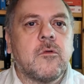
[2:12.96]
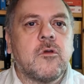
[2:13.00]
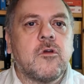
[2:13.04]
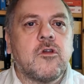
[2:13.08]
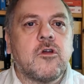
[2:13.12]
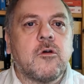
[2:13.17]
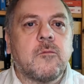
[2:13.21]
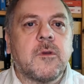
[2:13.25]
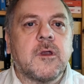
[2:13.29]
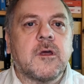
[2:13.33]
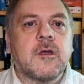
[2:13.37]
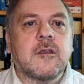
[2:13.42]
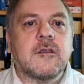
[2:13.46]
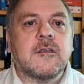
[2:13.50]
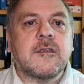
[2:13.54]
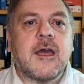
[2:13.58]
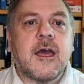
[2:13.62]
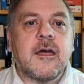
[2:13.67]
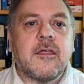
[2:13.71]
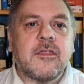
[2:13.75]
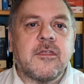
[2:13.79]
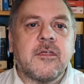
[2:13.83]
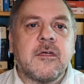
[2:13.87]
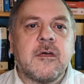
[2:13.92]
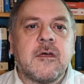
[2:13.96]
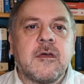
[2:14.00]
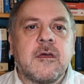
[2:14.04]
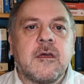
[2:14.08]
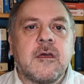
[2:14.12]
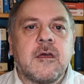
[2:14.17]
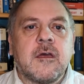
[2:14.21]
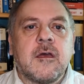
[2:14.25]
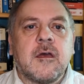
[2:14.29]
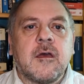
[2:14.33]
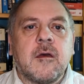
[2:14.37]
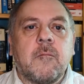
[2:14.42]
Duplicate Death
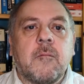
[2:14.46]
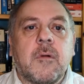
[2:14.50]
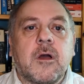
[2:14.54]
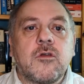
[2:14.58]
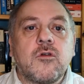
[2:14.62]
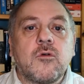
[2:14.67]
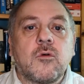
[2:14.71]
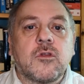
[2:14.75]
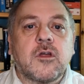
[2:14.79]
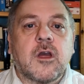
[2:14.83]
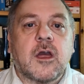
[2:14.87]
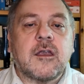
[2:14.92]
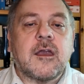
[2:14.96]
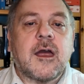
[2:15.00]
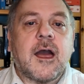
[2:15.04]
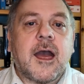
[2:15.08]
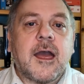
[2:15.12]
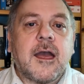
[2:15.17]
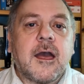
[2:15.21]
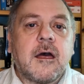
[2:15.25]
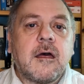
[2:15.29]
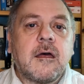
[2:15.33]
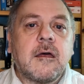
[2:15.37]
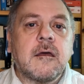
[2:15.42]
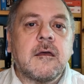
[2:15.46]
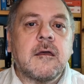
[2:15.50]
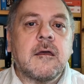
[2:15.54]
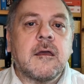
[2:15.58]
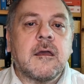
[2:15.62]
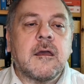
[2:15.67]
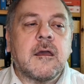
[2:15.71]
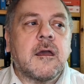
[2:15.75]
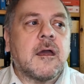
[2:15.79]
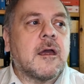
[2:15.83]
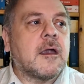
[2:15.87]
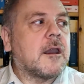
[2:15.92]
by Georgette Heyer.
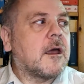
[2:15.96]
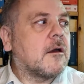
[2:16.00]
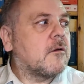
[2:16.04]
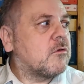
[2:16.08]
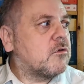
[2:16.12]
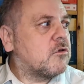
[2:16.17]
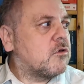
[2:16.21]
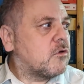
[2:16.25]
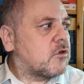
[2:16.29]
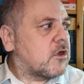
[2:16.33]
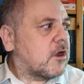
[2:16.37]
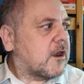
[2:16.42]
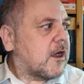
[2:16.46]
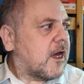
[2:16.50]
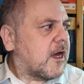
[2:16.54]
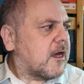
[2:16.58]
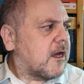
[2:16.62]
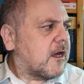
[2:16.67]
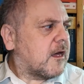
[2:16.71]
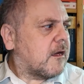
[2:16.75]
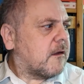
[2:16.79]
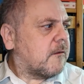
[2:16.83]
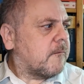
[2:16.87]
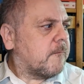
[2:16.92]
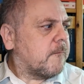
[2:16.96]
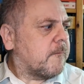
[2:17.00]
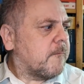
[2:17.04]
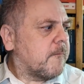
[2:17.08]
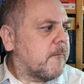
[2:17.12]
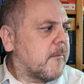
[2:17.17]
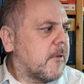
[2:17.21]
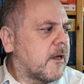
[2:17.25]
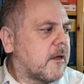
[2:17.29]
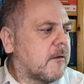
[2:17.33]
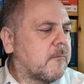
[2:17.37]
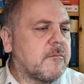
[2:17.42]
Now, Georgette Heyer,
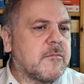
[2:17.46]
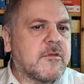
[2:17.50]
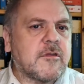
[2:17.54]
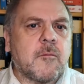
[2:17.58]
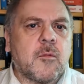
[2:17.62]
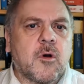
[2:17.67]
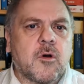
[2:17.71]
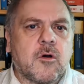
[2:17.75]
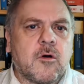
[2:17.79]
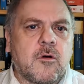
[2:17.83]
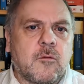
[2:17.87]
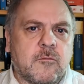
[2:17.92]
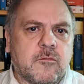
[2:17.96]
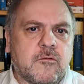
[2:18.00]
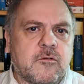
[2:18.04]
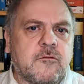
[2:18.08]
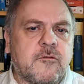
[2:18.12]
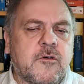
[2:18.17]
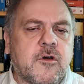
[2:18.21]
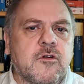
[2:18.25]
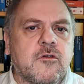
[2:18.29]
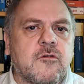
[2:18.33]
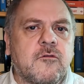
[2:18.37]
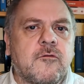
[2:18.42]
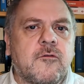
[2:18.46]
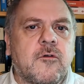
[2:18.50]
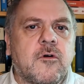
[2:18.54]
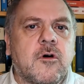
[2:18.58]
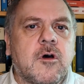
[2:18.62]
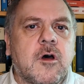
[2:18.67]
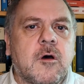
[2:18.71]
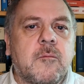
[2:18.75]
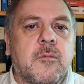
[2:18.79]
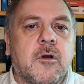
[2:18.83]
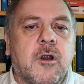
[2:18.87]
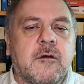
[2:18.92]
um, somewhat controversial for
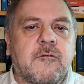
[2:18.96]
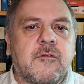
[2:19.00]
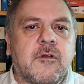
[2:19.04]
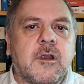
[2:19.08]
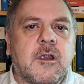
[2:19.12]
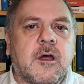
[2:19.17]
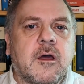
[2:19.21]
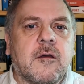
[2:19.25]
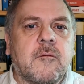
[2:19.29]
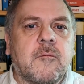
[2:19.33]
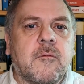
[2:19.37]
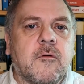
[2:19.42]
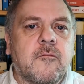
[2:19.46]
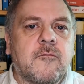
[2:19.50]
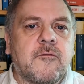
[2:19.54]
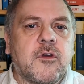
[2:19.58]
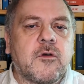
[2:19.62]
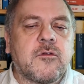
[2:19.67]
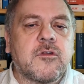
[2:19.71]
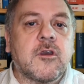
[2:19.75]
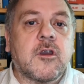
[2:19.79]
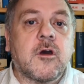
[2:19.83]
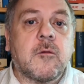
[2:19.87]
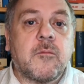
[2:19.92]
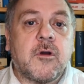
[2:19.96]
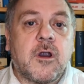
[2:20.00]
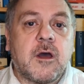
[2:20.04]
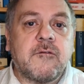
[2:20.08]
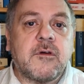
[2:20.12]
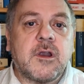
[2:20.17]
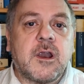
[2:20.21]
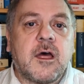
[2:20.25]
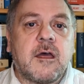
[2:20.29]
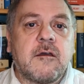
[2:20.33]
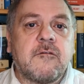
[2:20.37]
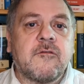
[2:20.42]
her private life, views in her
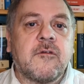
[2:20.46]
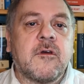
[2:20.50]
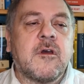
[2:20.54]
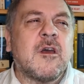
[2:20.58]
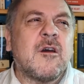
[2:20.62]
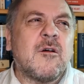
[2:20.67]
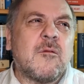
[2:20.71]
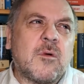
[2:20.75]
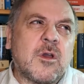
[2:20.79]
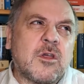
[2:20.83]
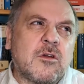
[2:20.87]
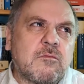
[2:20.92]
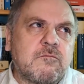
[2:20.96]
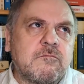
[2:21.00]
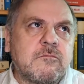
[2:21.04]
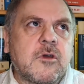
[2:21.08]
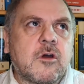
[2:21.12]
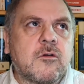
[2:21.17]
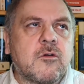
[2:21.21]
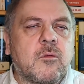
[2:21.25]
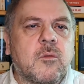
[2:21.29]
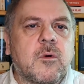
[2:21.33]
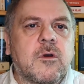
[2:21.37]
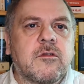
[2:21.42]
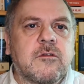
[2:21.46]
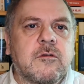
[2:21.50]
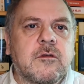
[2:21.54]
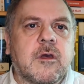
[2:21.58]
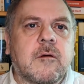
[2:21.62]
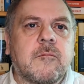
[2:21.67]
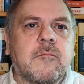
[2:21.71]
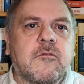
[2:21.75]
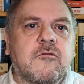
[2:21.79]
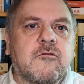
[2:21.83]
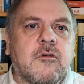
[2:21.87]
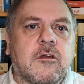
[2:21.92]
private life, which don't always
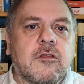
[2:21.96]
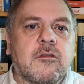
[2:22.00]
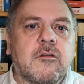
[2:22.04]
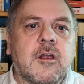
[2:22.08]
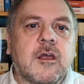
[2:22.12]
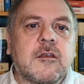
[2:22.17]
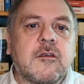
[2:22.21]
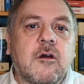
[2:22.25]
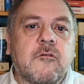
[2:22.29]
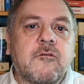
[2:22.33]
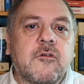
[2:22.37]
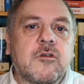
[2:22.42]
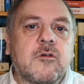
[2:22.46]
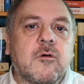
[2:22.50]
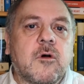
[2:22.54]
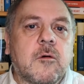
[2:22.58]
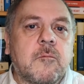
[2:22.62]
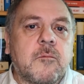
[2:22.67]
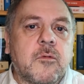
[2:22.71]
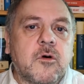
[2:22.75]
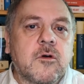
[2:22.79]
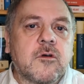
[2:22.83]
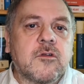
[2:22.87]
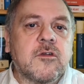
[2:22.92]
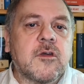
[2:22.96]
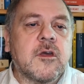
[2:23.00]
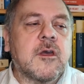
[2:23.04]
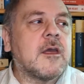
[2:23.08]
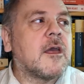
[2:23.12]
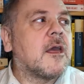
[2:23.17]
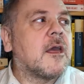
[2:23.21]
um, translate over to her books.